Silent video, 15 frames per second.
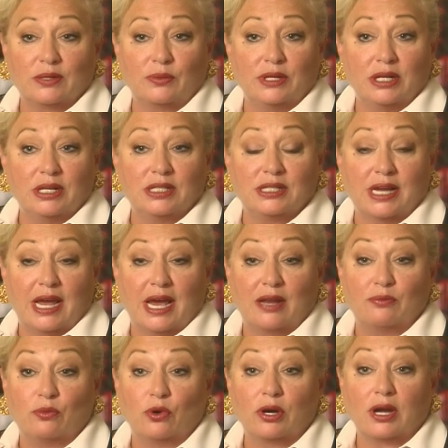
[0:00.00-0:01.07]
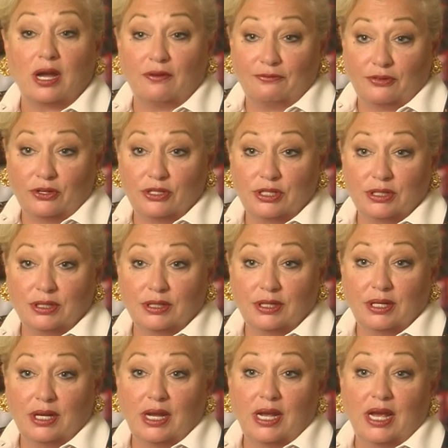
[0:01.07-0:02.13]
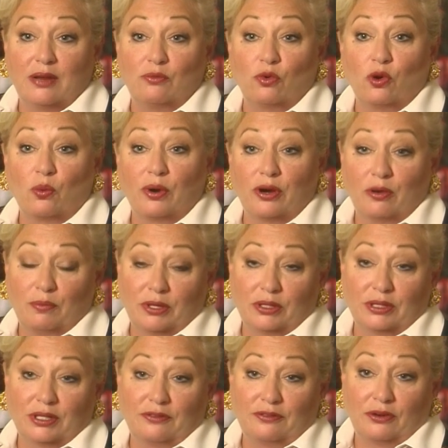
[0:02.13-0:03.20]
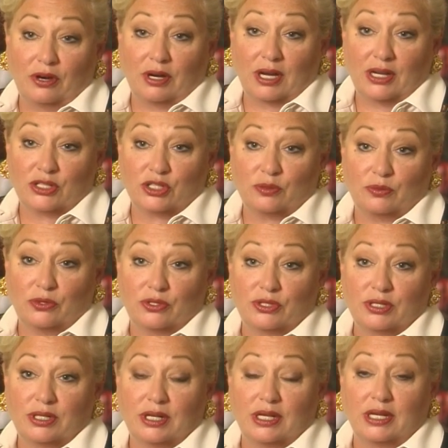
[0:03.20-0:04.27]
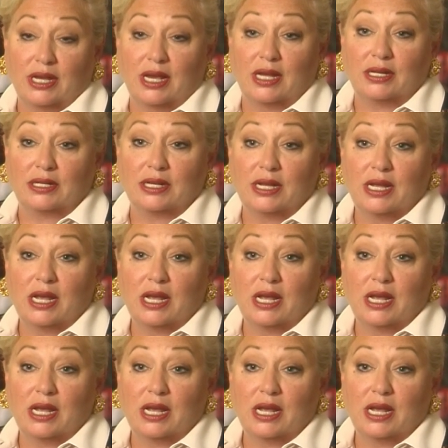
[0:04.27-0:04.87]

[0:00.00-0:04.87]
that we needed to add more comfort and more wearability for our customers. Again,